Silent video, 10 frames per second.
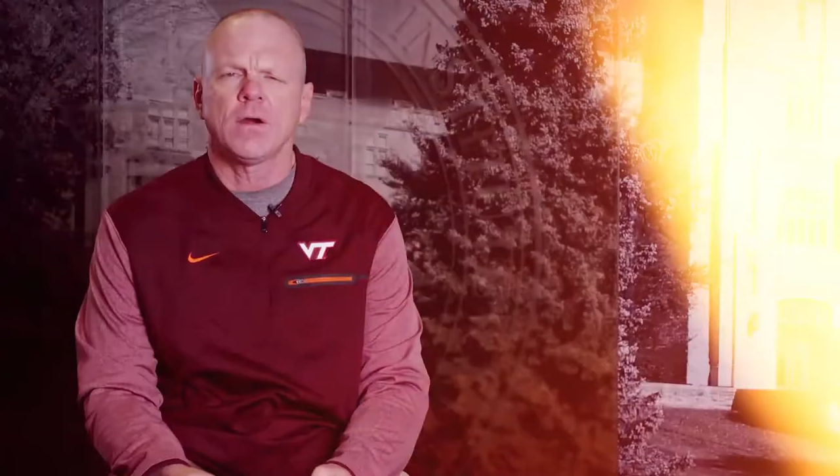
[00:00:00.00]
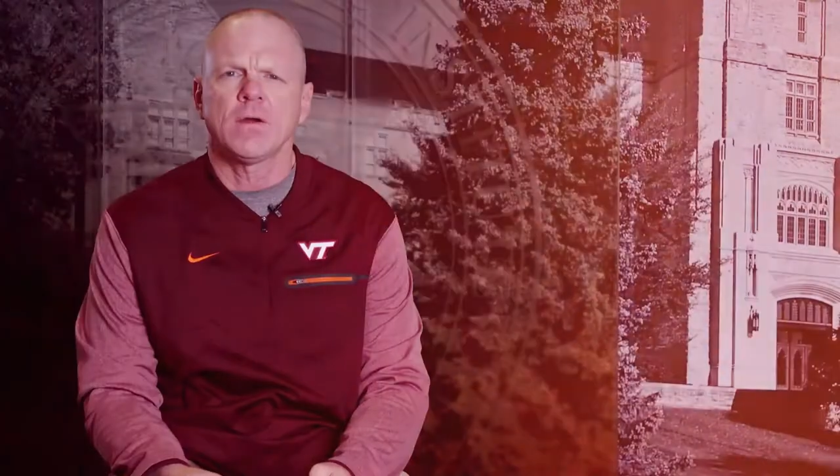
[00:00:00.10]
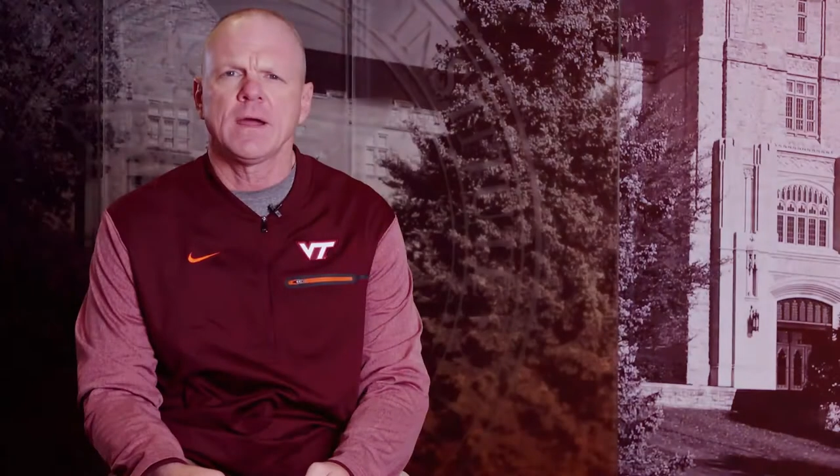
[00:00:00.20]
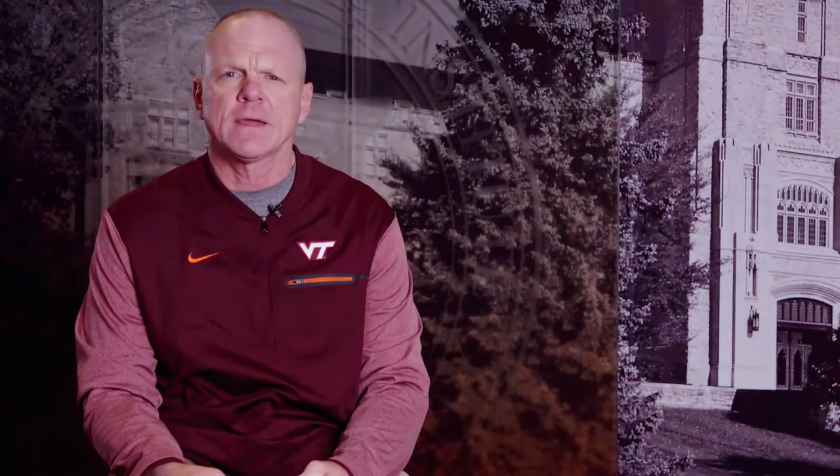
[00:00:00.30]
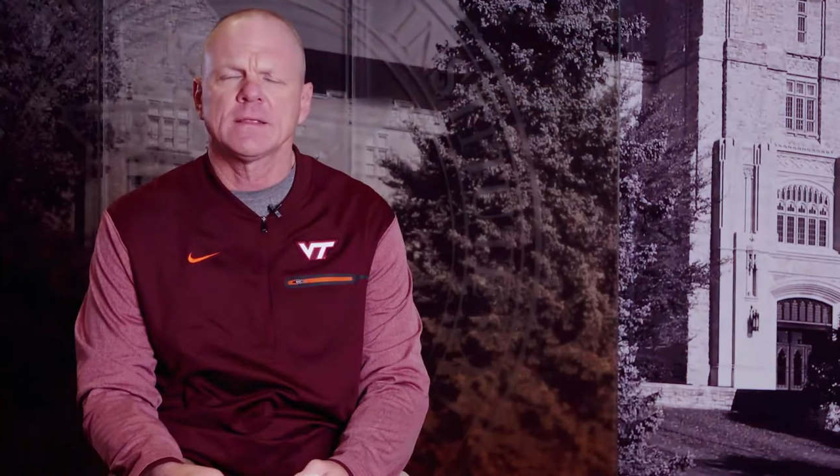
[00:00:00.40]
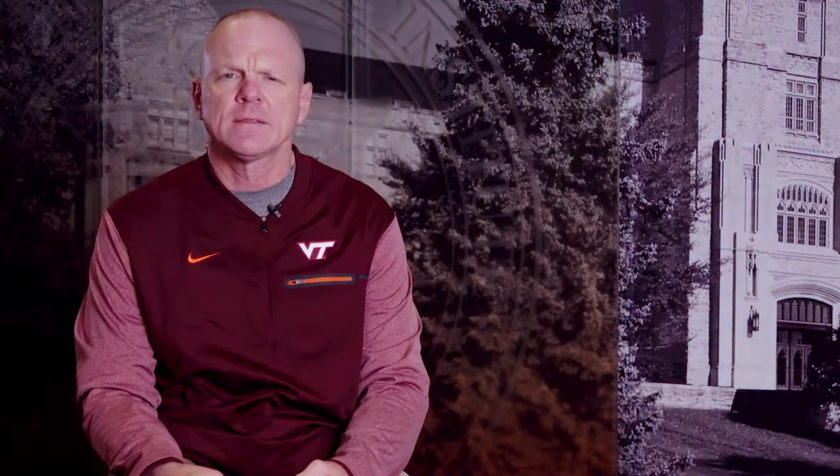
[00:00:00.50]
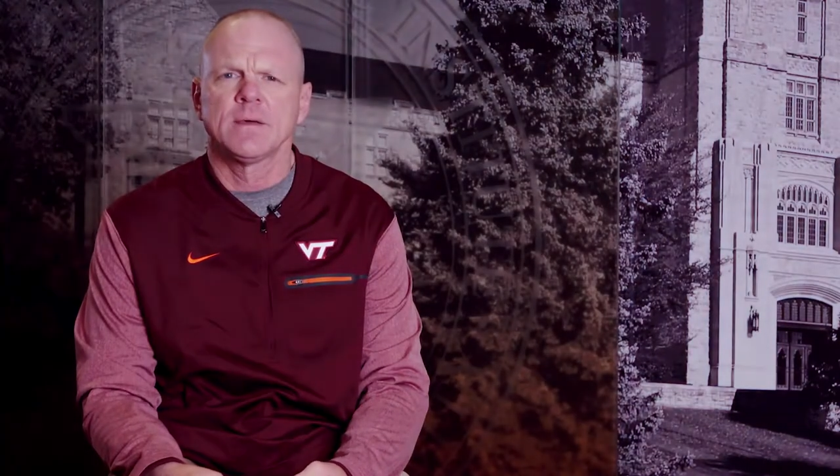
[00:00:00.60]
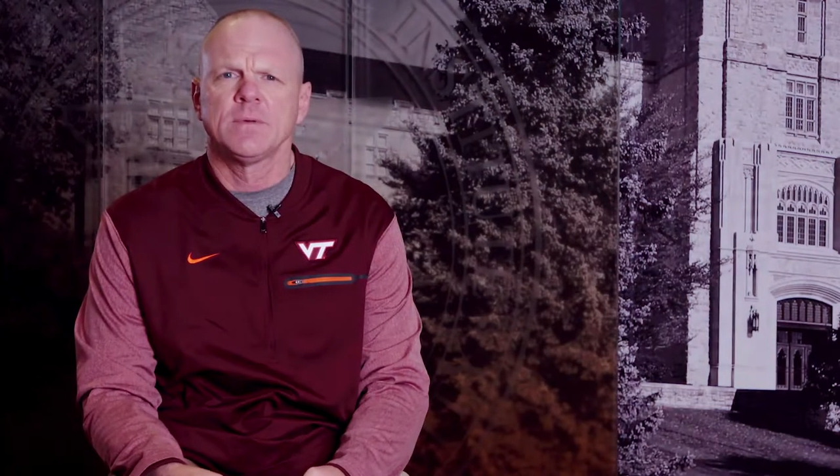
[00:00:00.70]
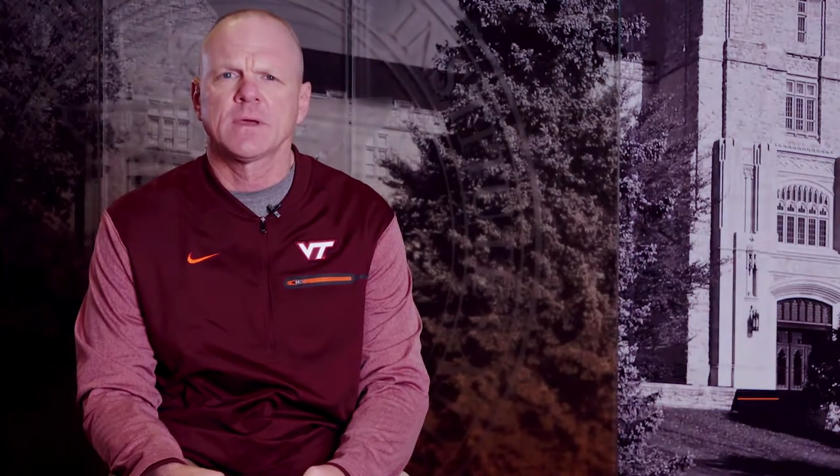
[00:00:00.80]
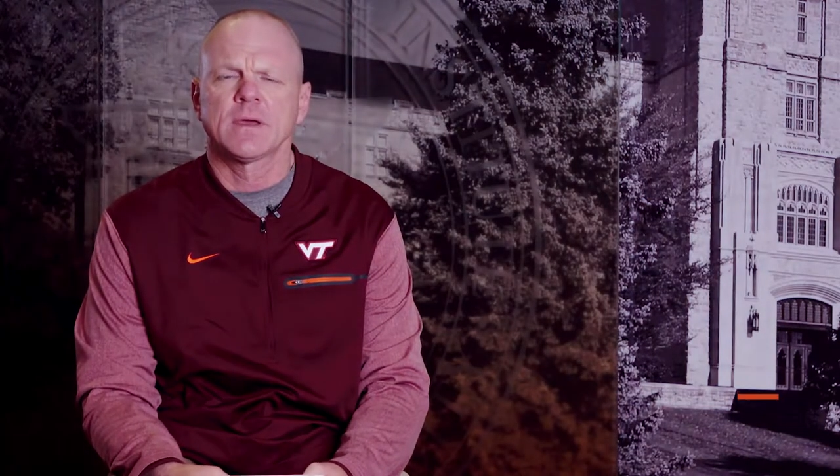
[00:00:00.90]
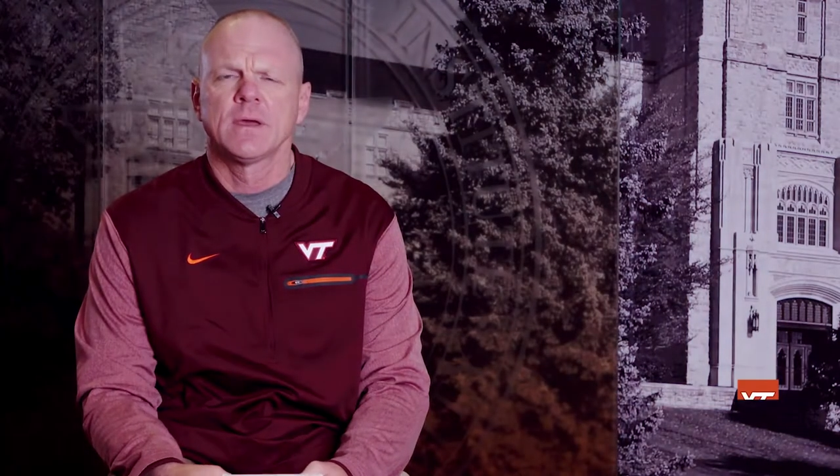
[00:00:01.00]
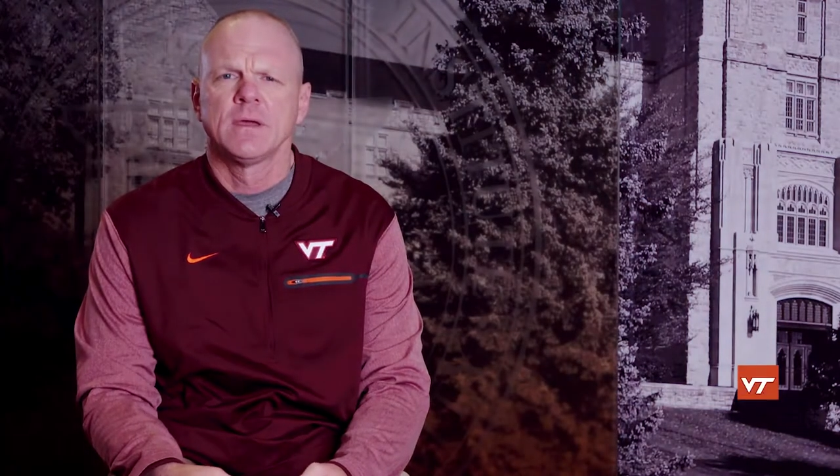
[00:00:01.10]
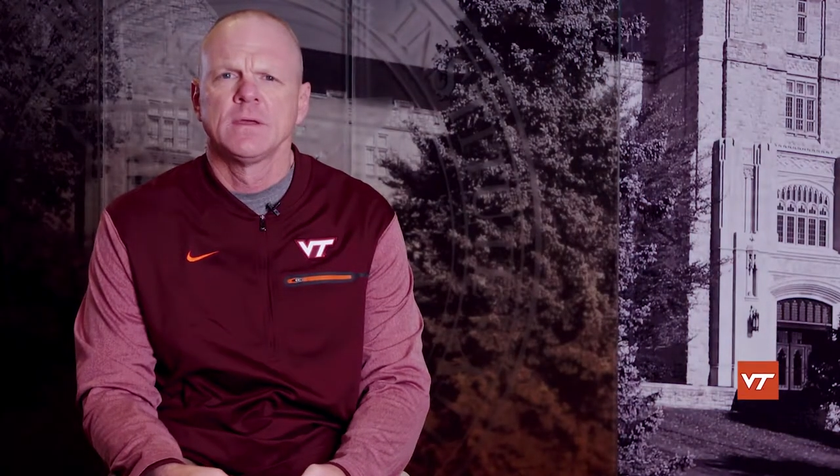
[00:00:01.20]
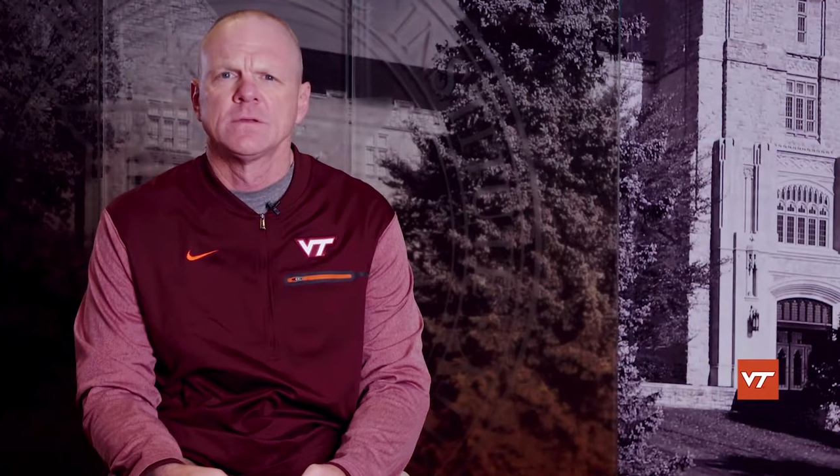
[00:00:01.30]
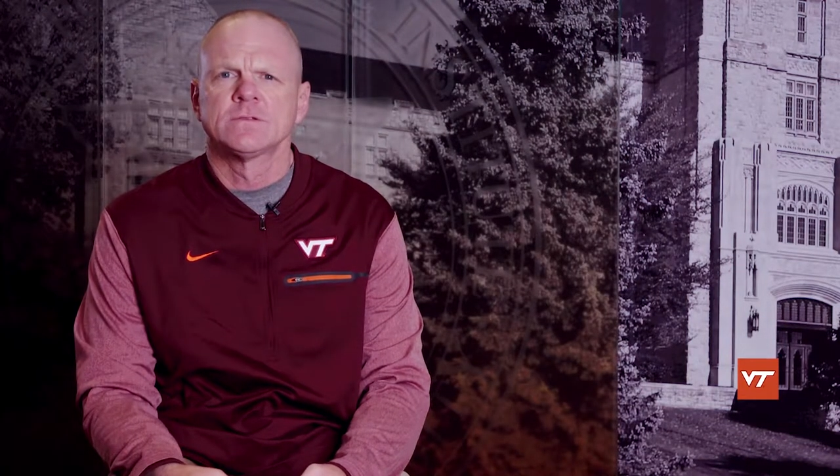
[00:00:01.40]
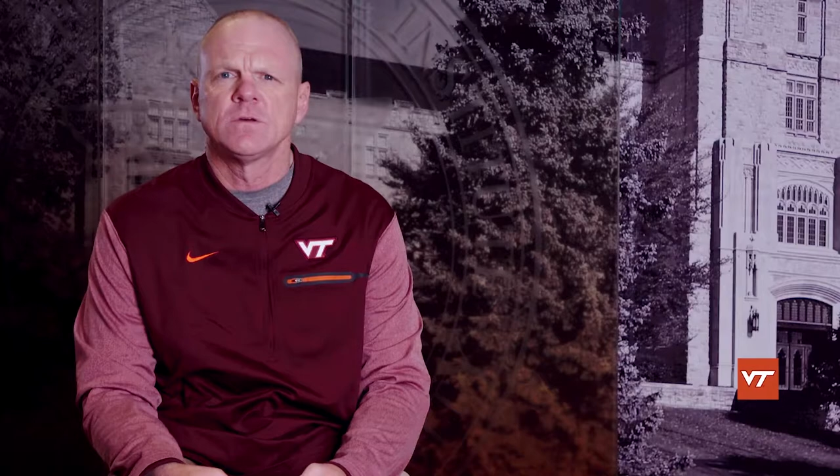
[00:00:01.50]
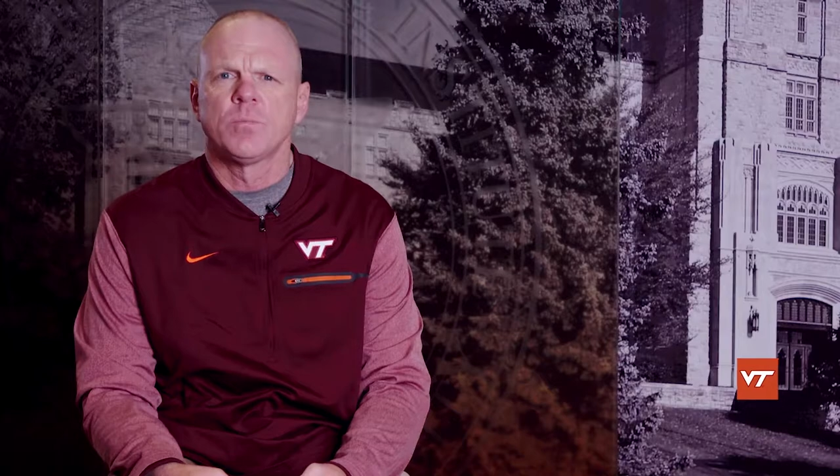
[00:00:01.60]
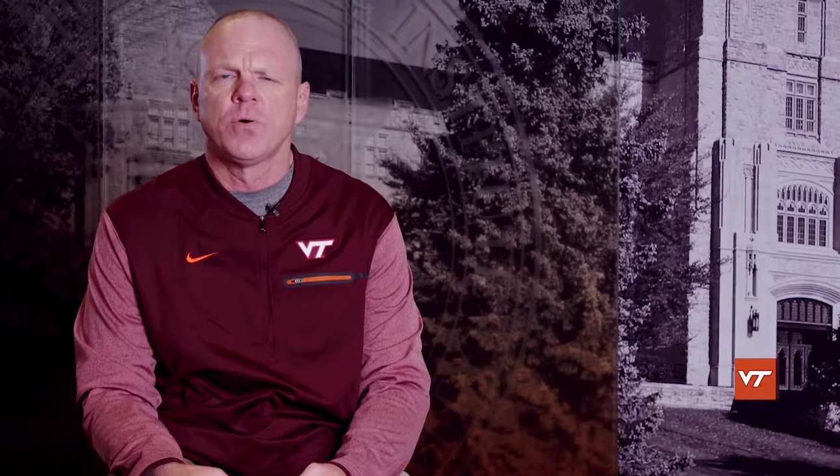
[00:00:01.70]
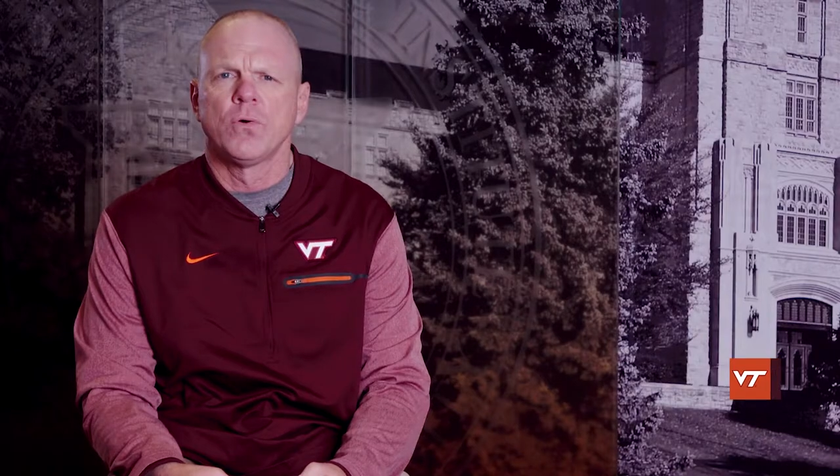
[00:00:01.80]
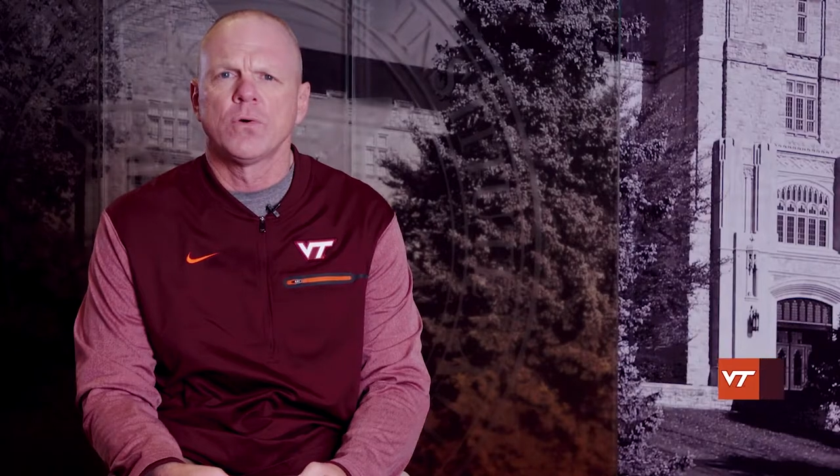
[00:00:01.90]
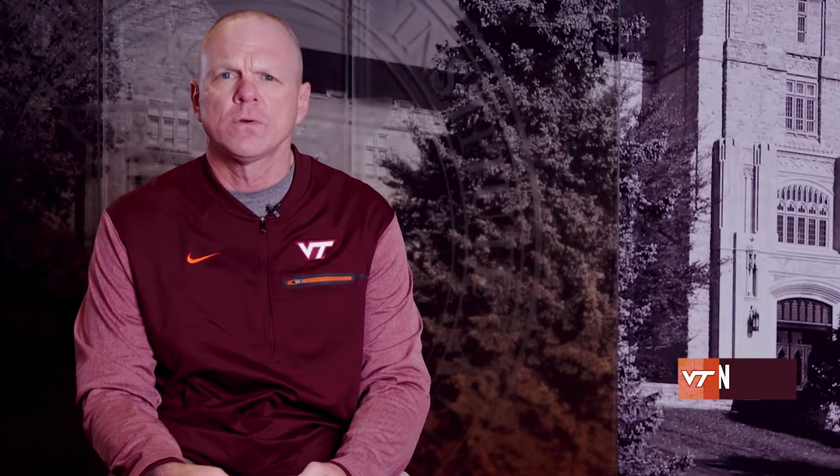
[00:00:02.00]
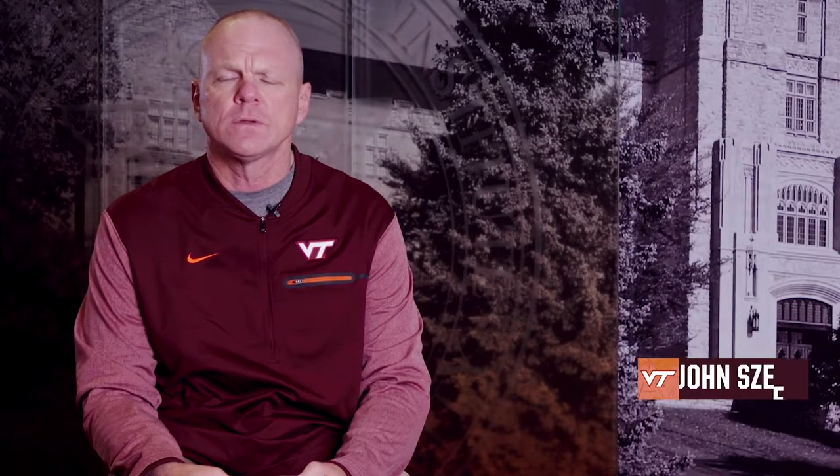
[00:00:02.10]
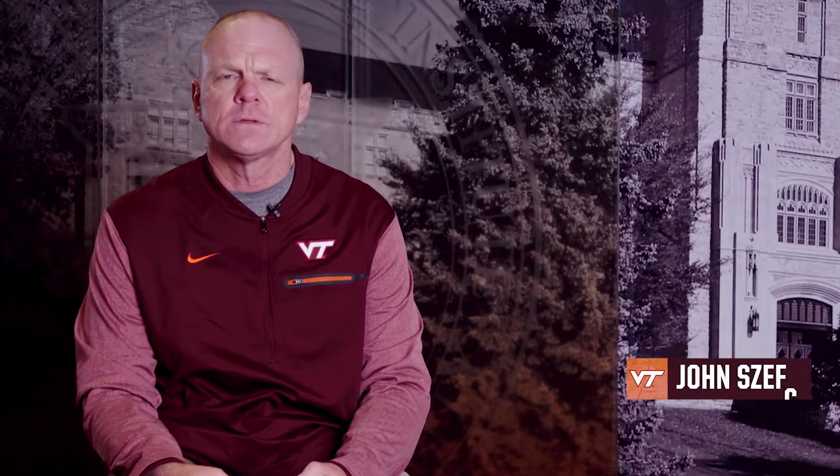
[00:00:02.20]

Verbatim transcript: Our academic support